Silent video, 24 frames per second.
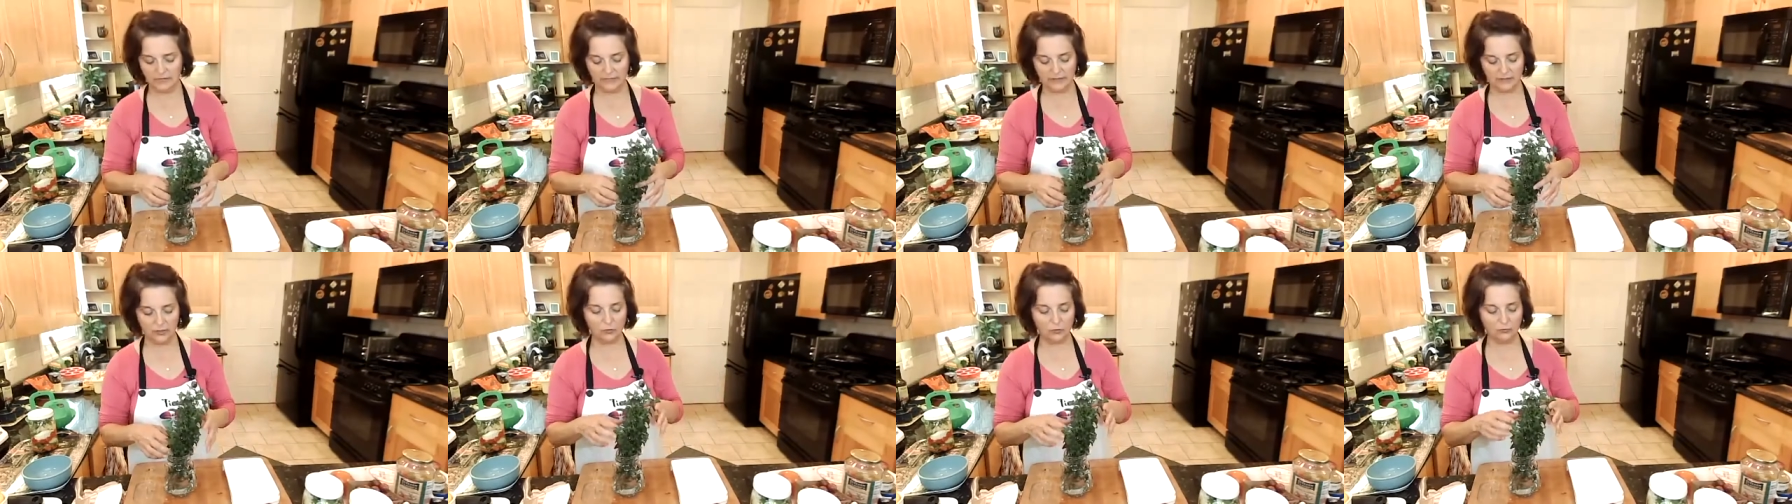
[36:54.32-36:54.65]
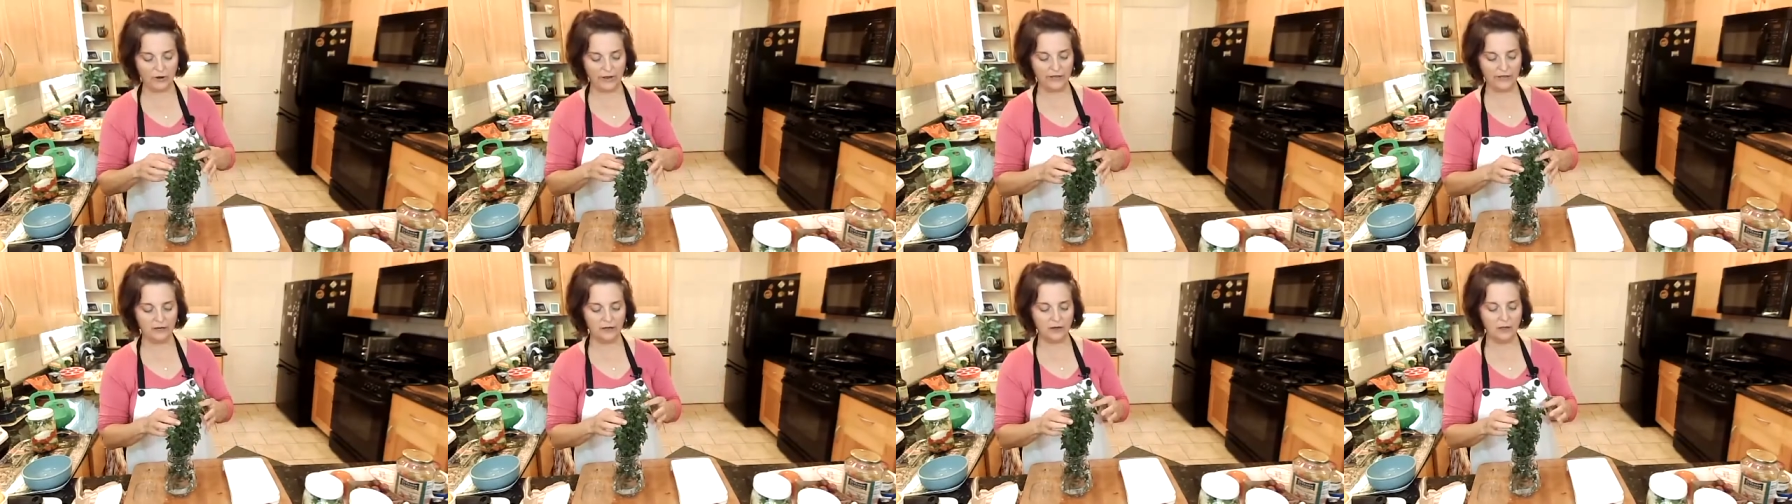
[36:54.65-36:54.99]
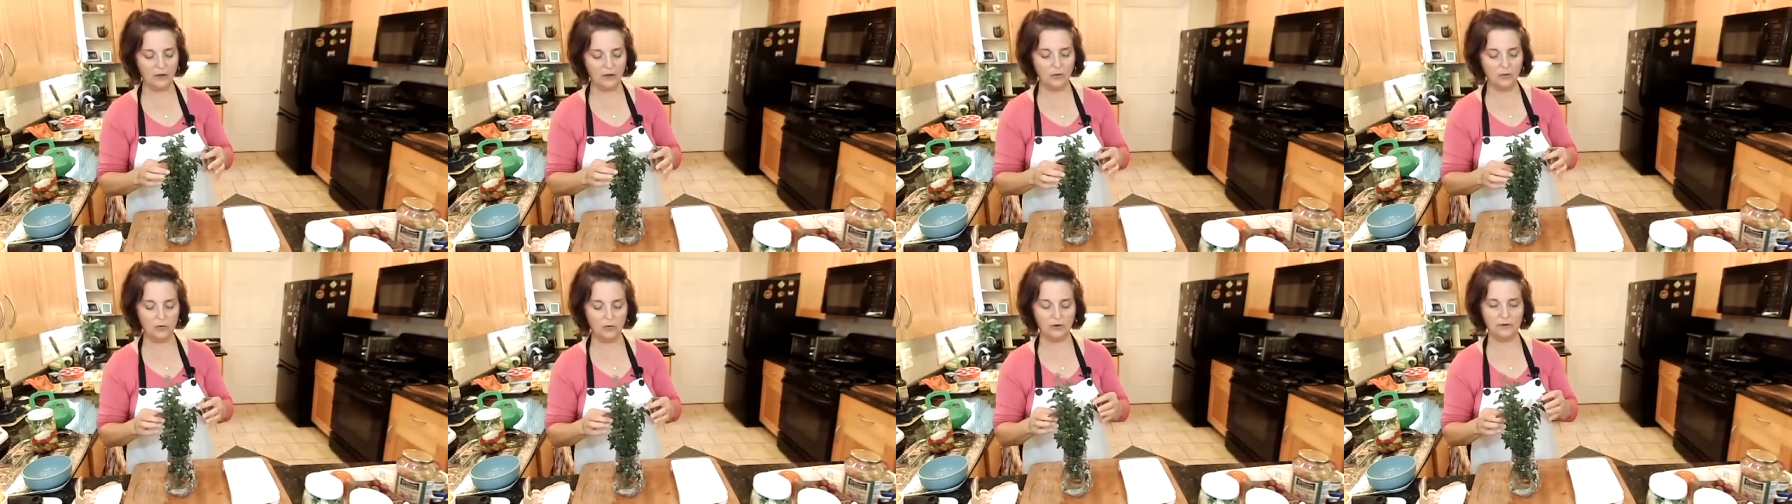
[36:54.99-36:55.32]
the
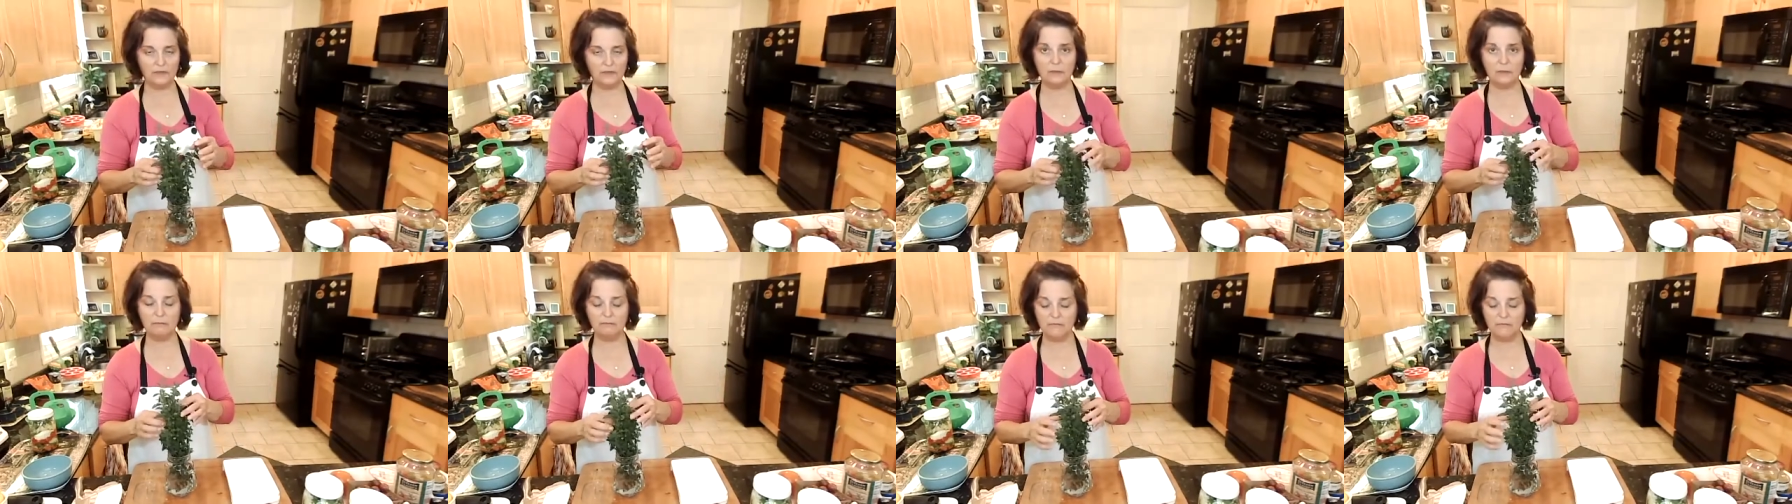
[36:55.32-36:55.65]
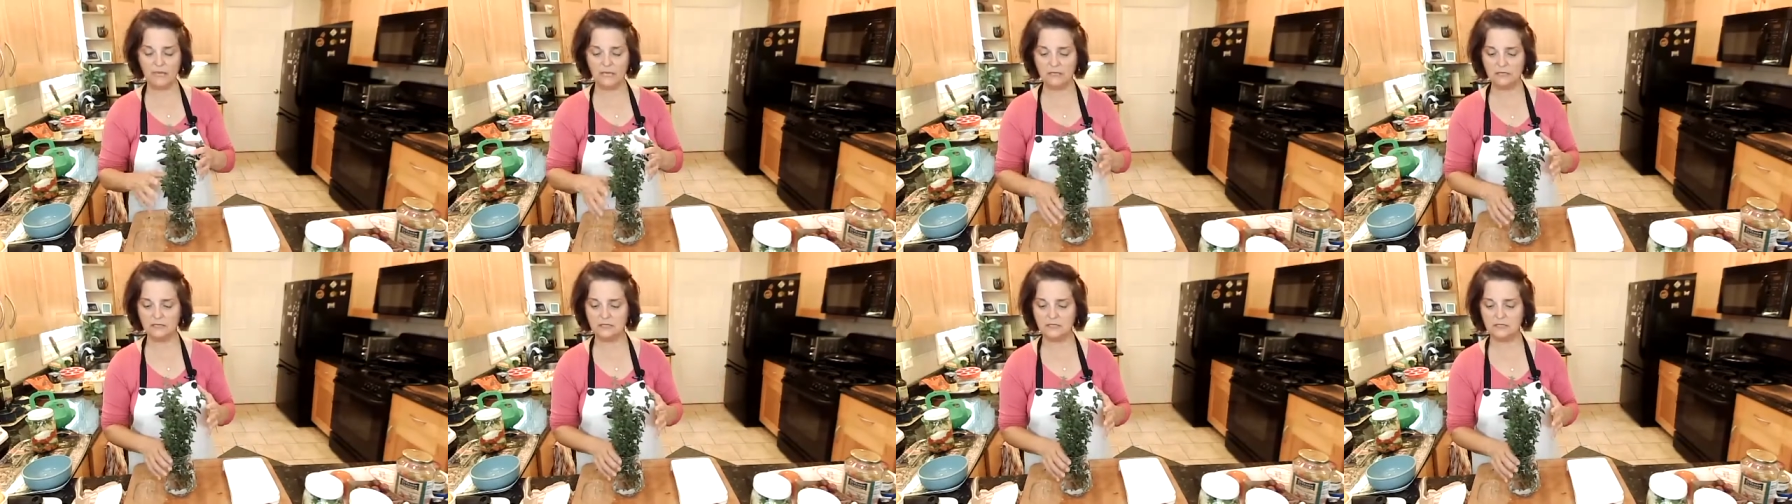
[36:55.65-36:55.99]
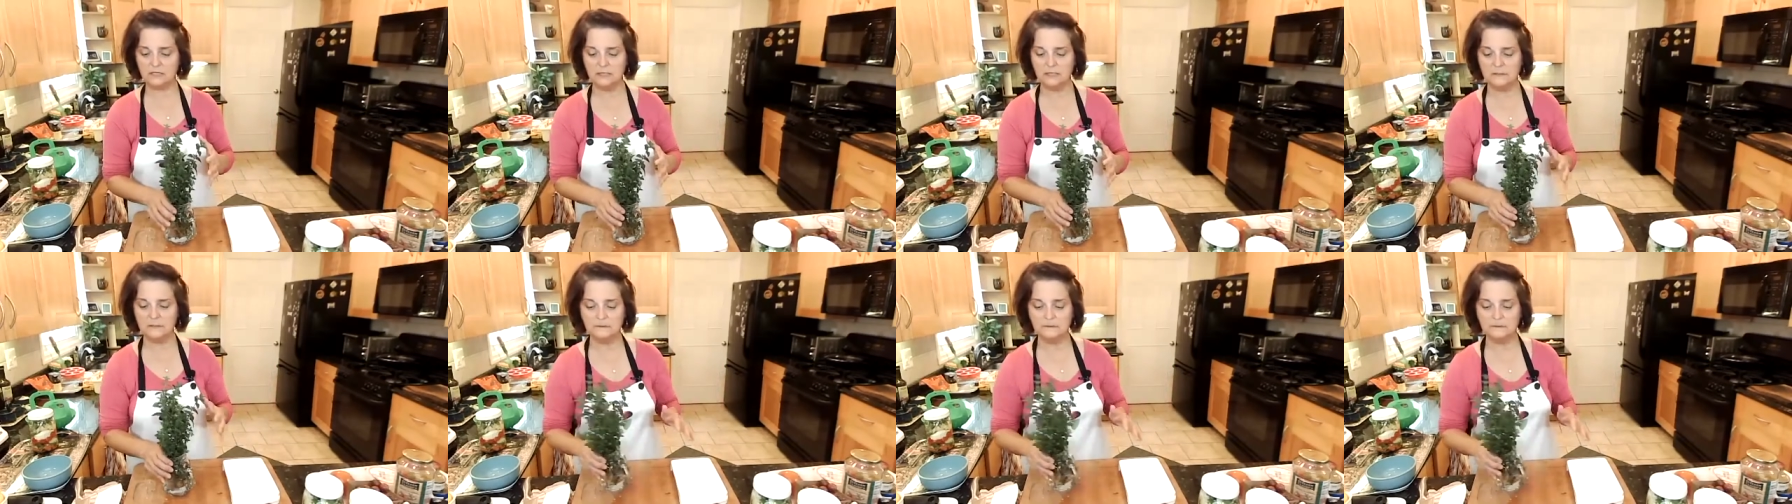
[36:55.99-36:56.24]
oregano or the mint.